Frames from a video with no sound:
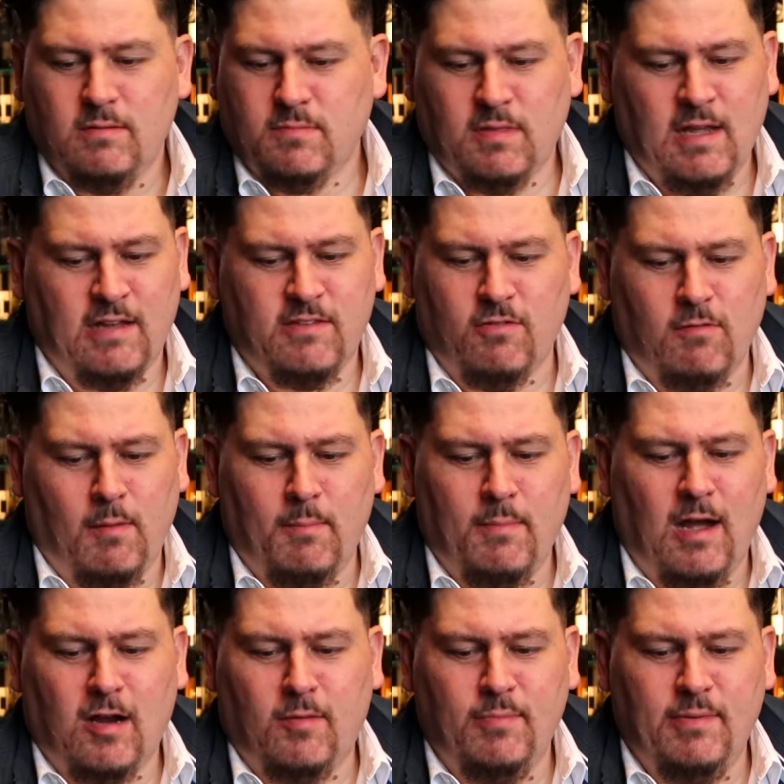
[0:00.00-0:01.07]
That's a
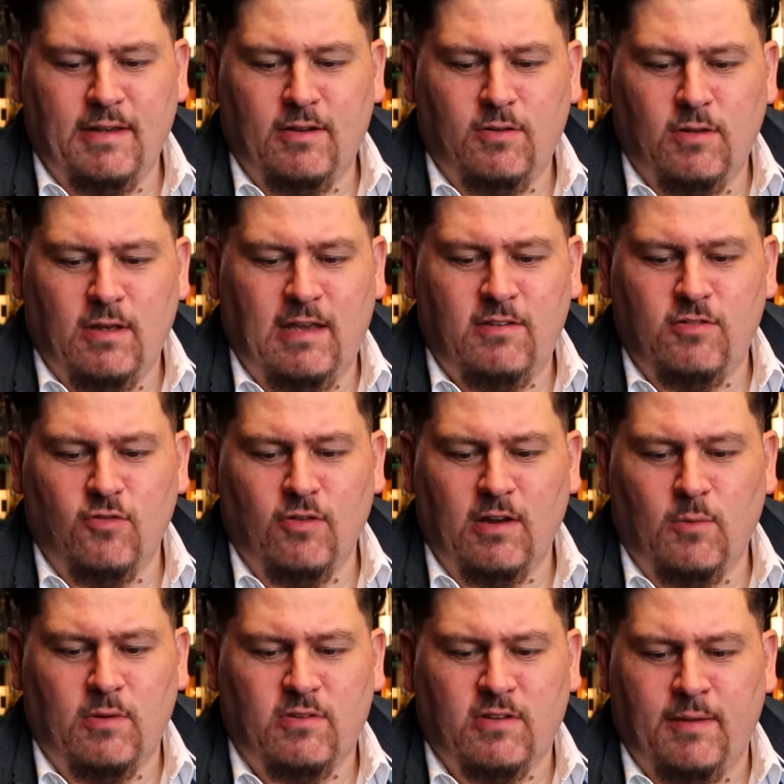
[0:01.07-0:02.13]
remarkably easy
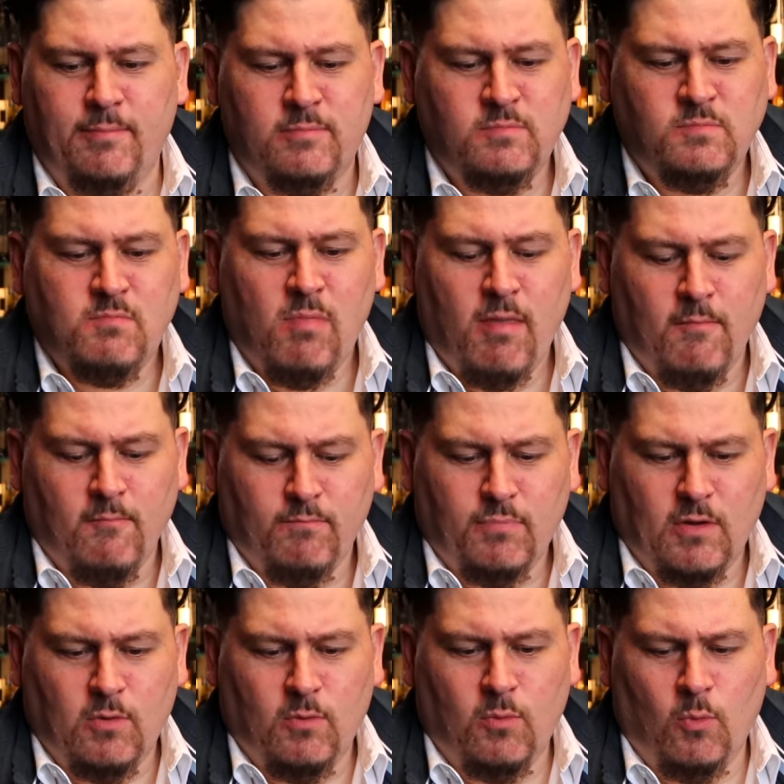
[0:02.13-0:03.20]
drinking whiskey.
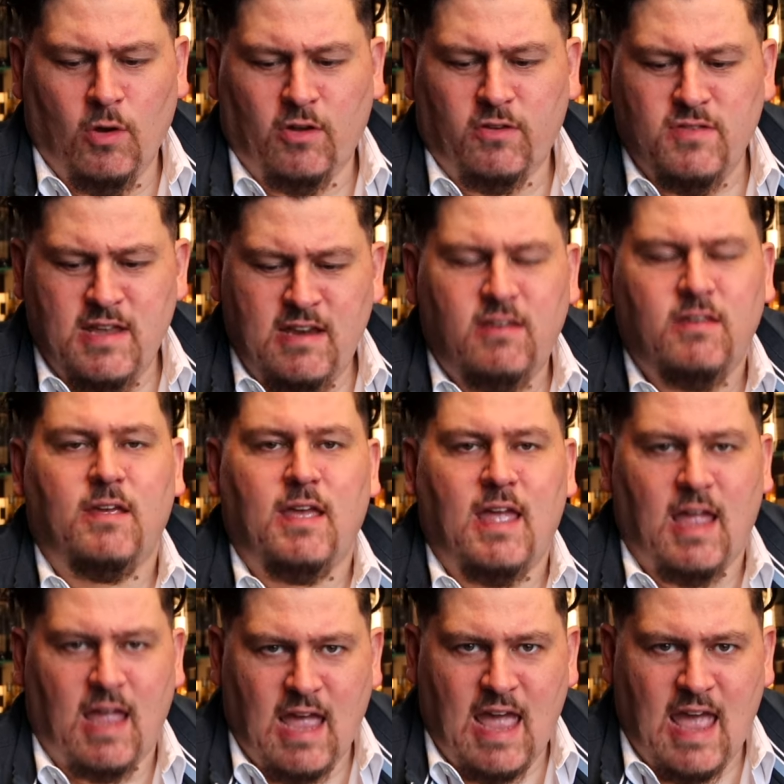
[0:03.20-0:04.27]
It works neat,
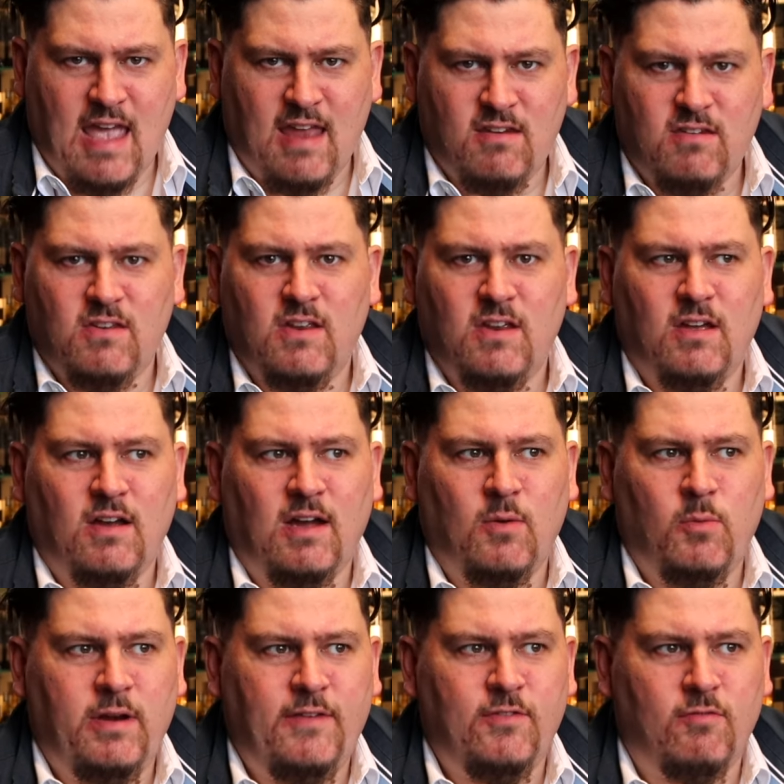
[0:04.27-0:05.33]
and I
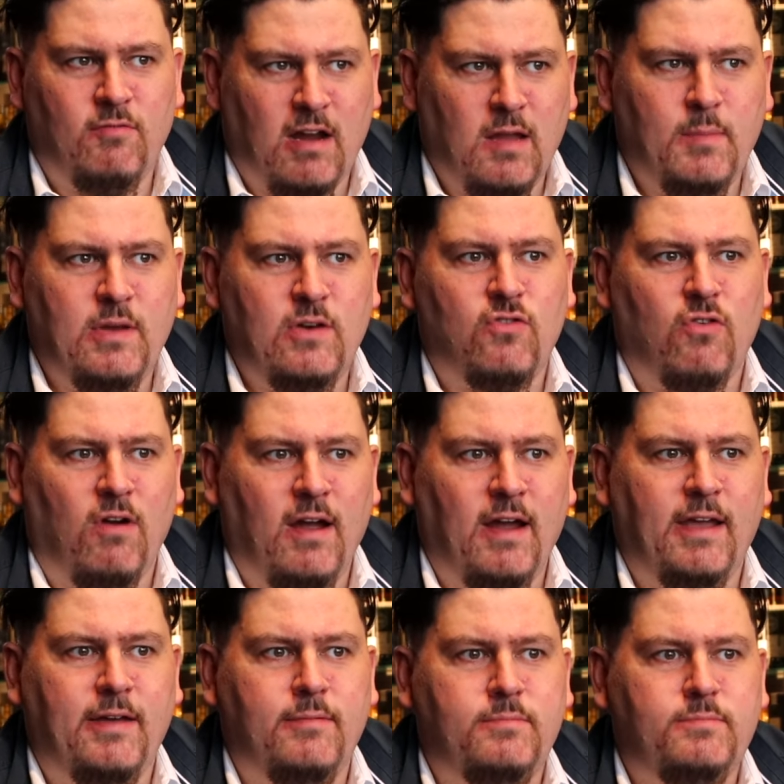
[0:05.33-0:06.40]
would even recommend
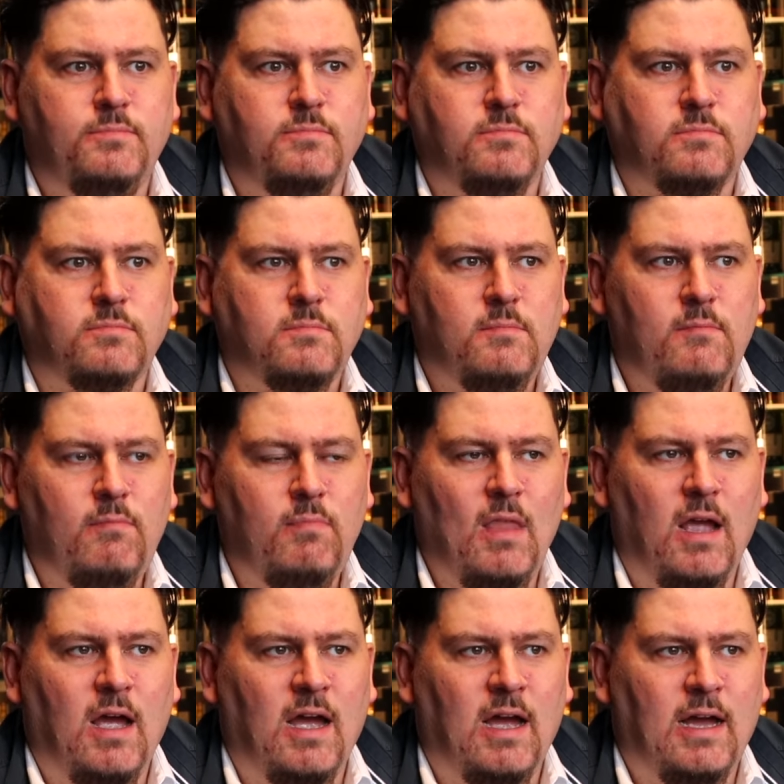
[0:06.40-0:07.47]
trying it,
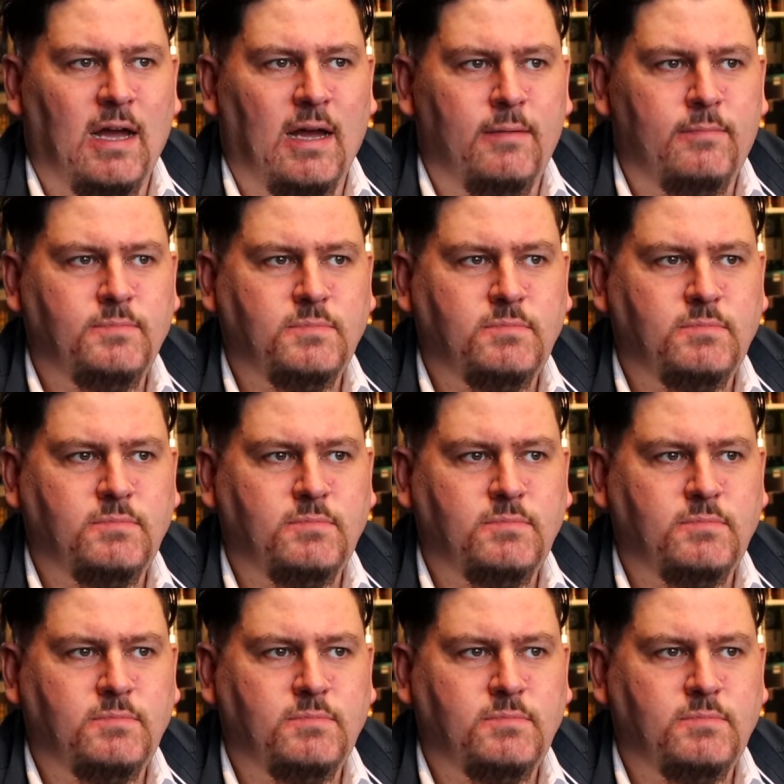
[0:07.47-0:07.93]
uh,